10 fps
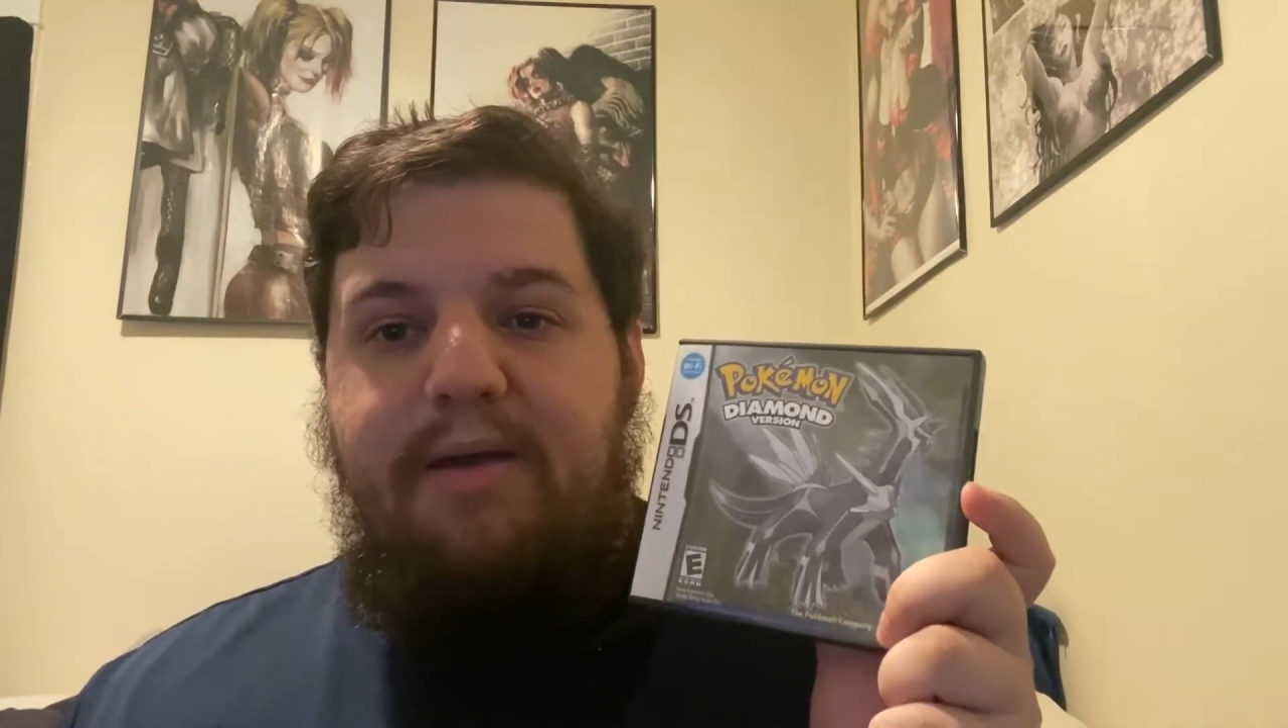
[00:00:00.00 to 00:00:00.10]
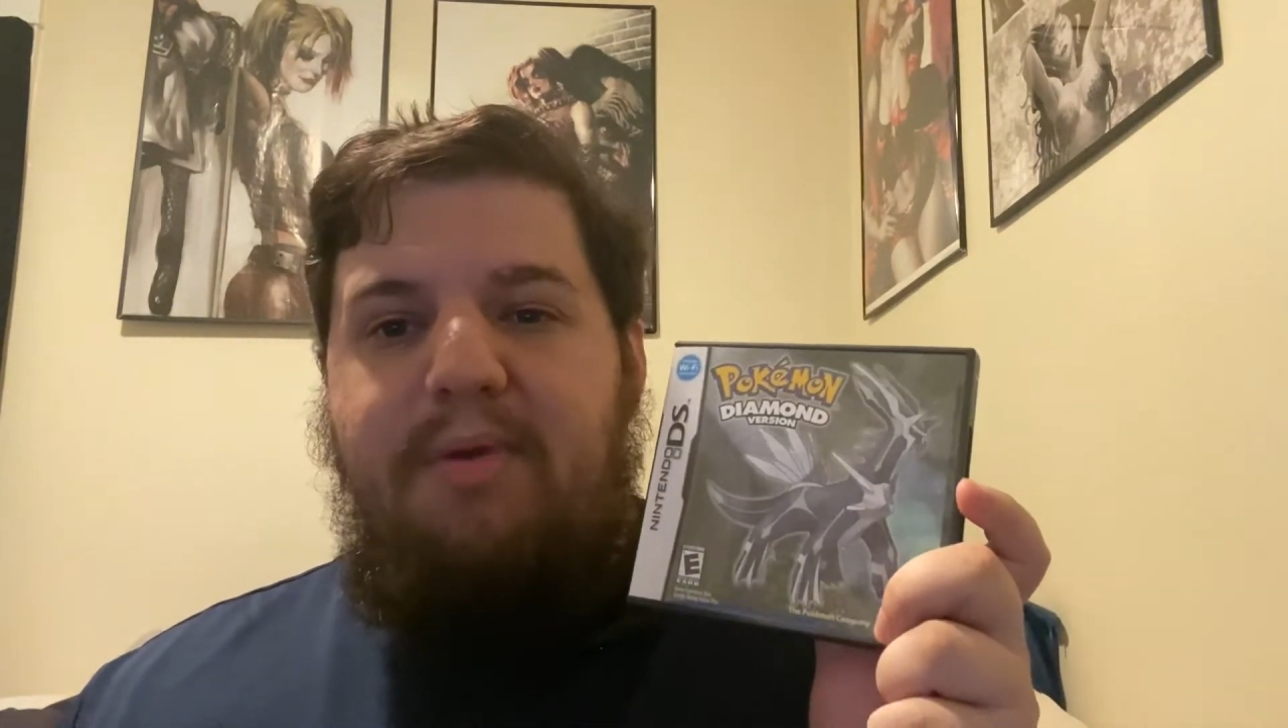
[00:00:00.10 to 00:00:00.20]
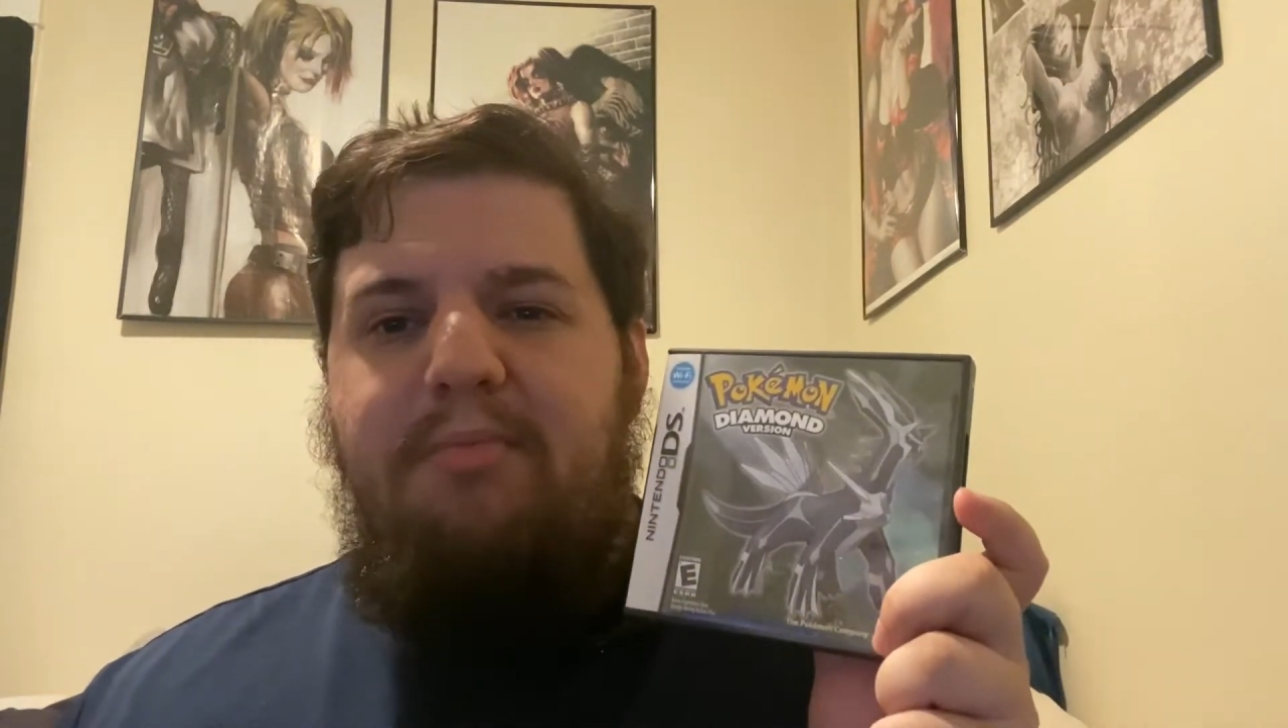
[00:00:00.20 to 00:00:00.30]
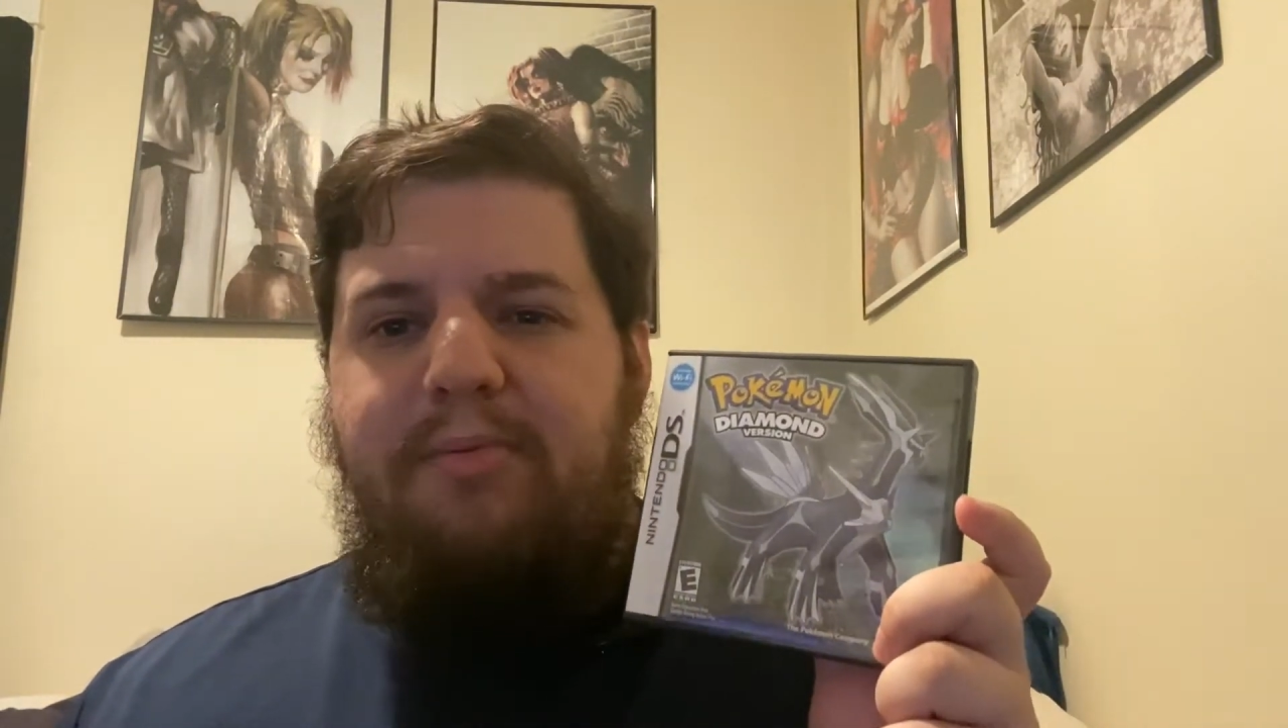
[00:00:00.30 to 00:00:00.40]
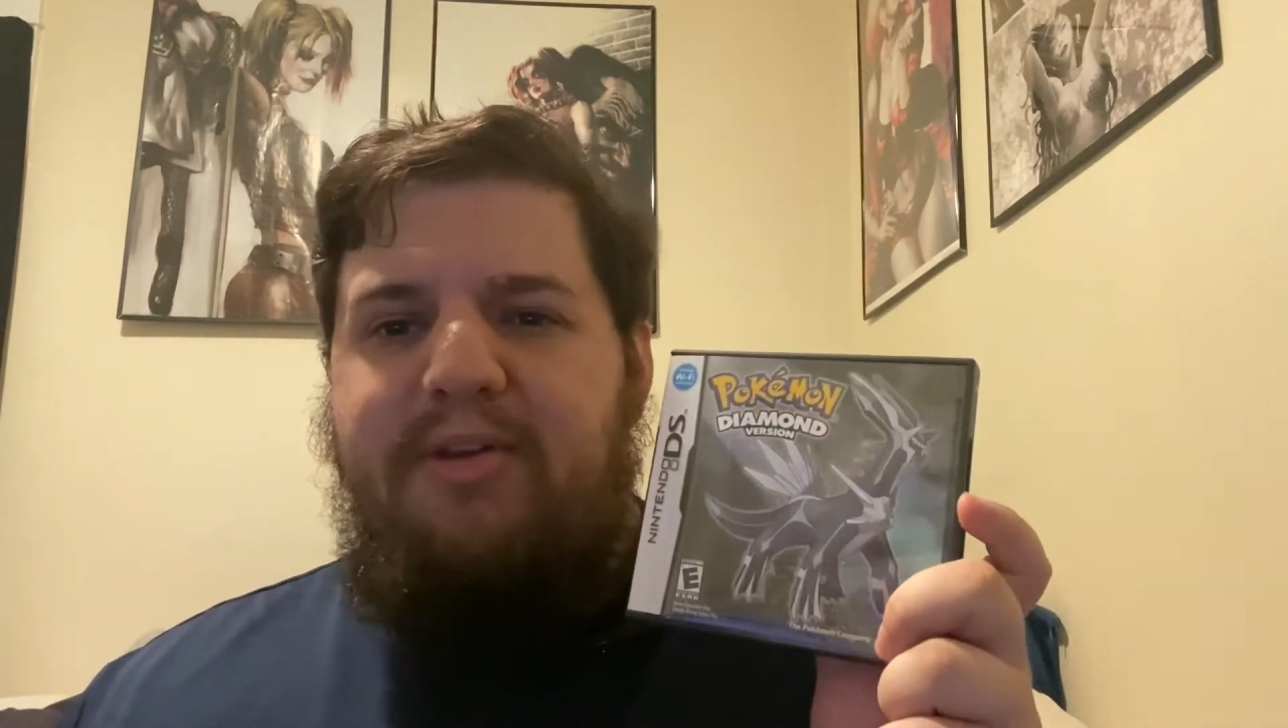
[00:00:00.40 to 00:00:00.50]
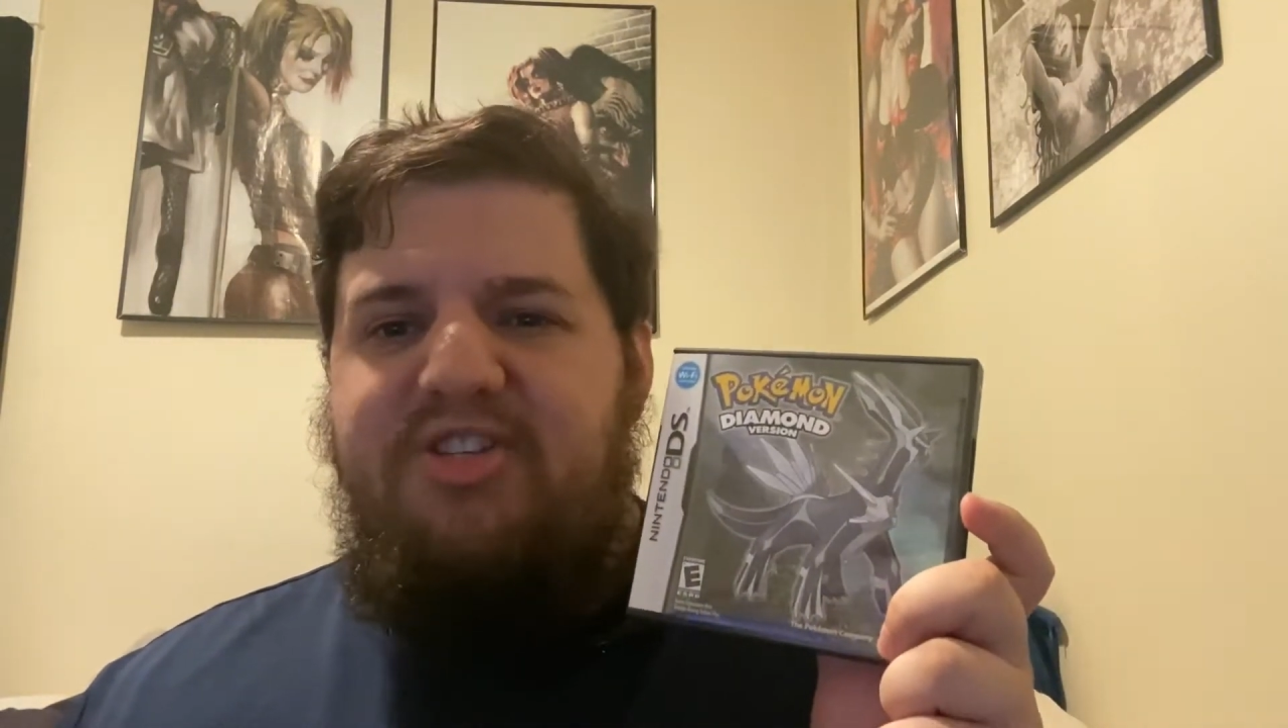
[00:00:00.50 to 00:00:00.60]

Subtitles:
probably